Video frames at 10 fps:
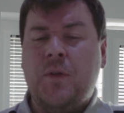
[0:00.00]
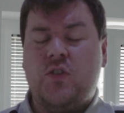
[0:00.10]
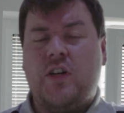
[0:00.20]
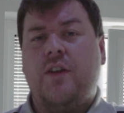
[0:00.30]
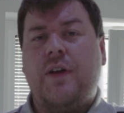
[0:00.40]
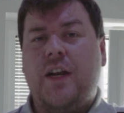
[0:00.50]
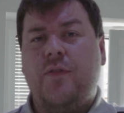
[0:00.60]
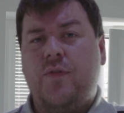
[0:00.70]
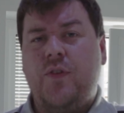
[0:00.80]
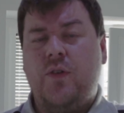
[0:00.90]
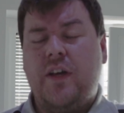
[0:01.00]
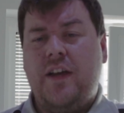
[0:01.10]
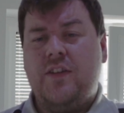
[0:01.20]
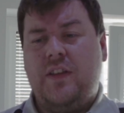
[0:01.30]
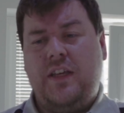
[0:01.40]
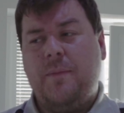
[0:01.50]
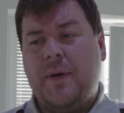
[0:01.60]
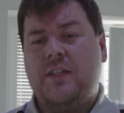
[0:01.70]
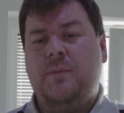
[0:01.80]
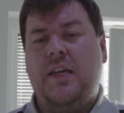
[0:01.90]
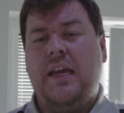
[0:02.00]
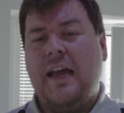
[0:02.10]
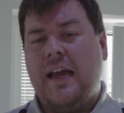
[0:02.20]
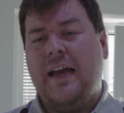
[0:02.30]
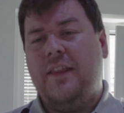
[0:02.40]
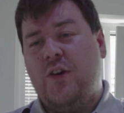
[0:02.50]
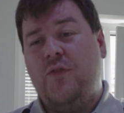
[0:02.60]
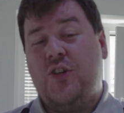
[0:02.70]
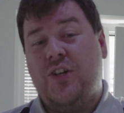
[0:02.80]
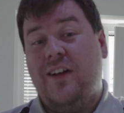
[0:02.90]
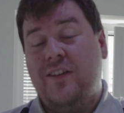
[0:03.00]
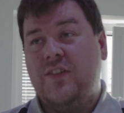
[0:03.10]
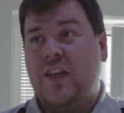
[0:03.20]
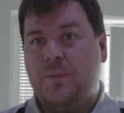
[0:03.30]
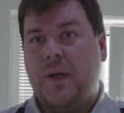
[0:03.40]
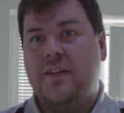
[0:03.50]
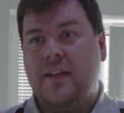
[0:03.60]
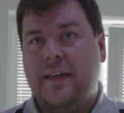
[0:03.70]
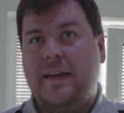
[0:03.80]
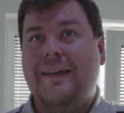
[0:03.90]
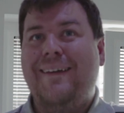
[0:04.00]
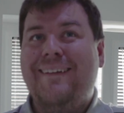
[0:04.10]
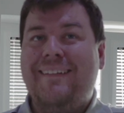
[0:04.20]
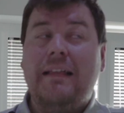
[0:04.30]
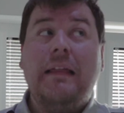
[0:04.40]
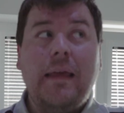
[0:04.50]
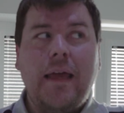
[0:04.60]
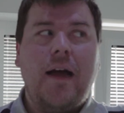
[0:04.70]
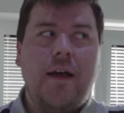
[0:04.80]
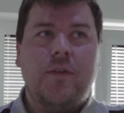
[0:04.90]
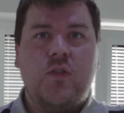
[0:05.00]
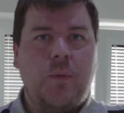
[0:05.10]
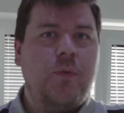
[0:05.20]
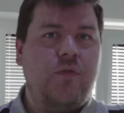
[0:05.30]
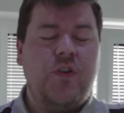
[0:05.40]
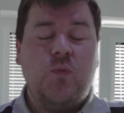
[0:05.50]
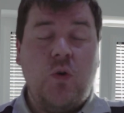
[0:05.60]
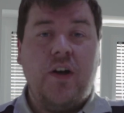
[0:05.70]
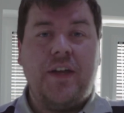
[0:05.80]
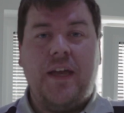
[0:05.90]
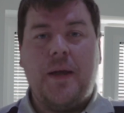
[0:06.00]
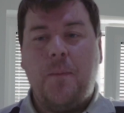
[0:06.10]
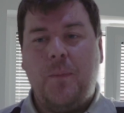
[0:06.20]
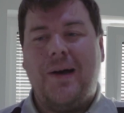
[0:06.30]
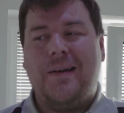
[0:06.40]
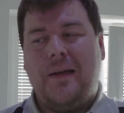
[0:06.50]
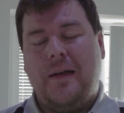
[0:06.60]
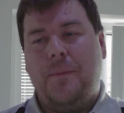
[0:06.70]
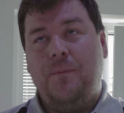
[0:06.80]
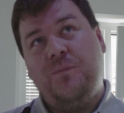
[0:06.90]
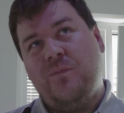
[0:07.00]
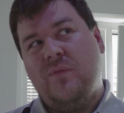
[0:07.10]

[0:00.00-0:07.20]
Stratton have had it for a few days and they come back to me and their official answer is basically, yeah, the subwoofer is working, but um,